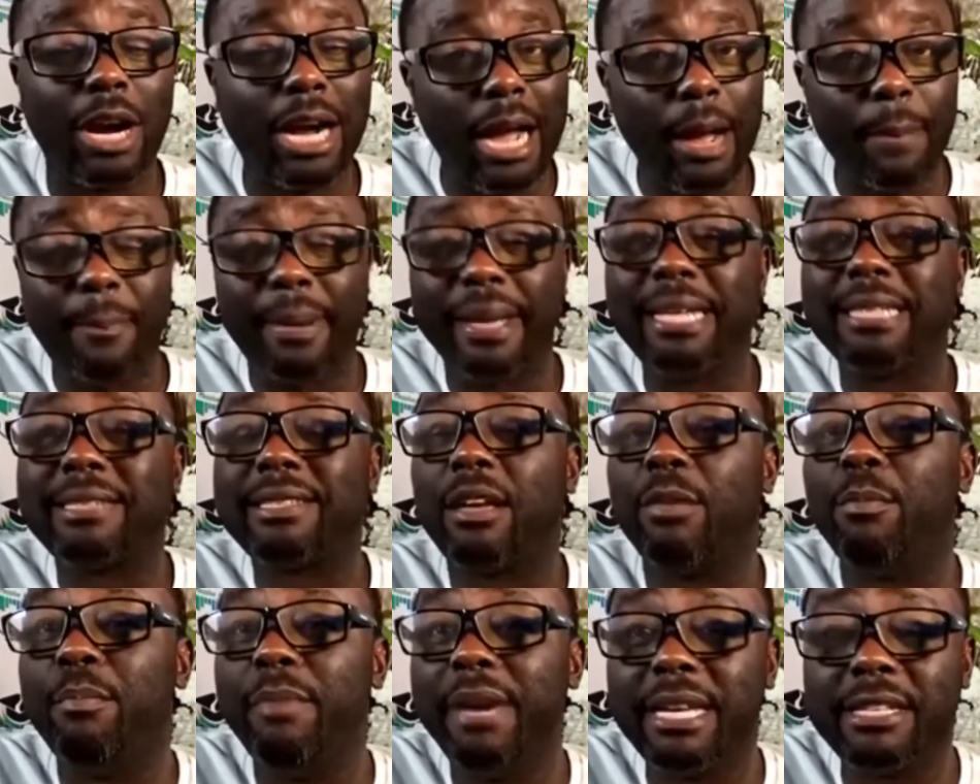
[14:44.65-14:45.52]
company
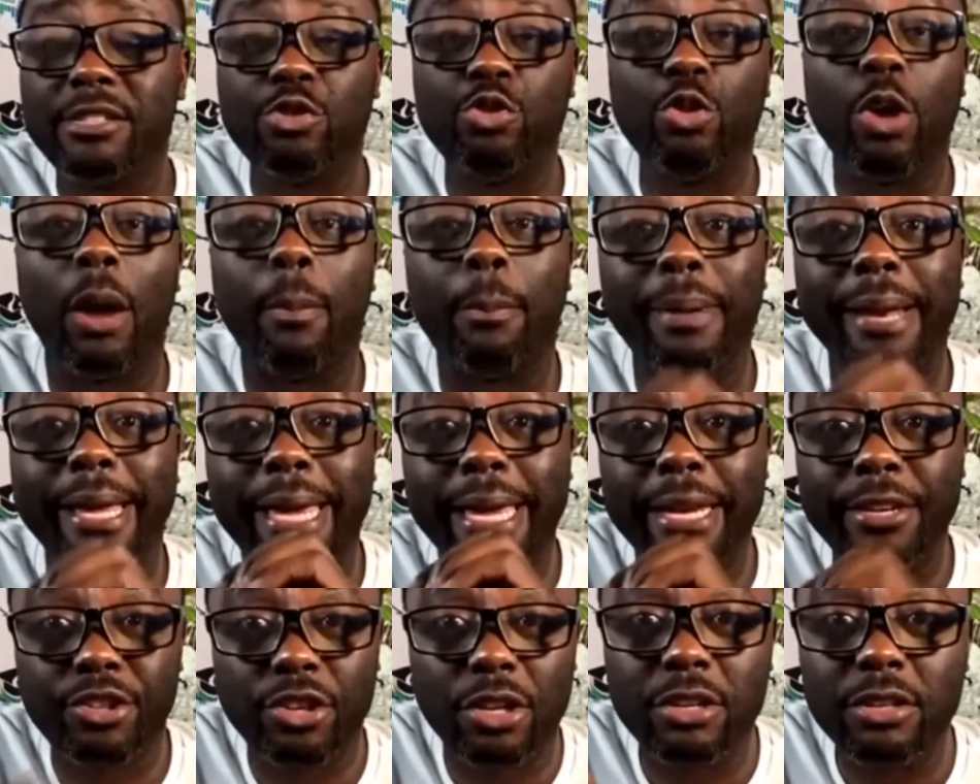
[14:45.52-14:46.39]
submits your
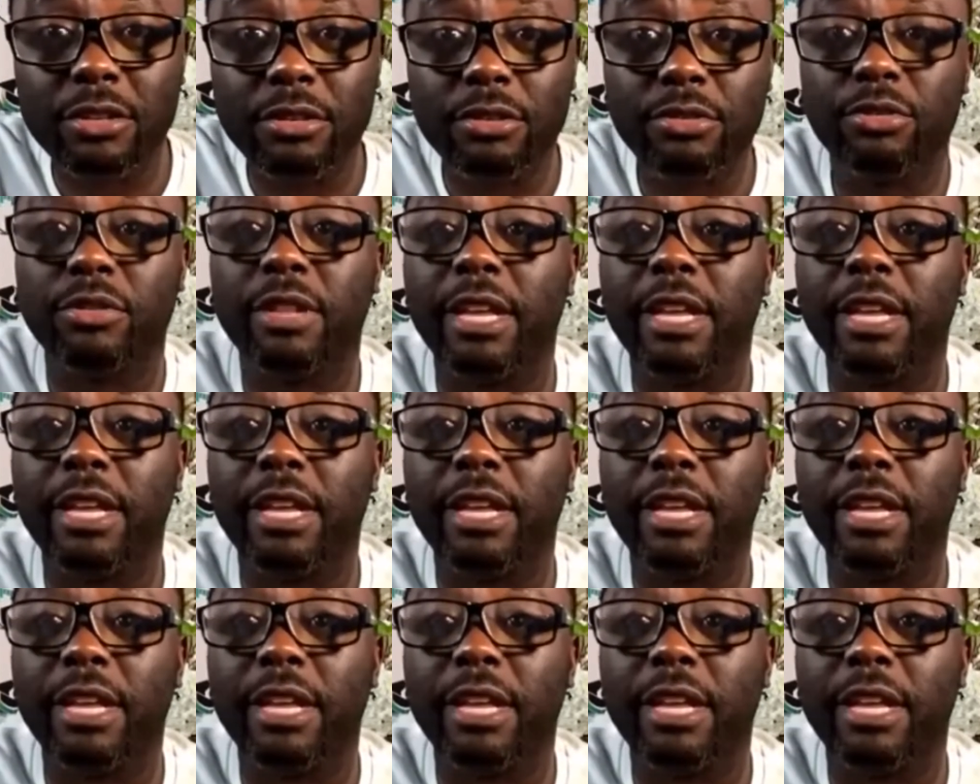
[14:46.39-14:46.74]
application.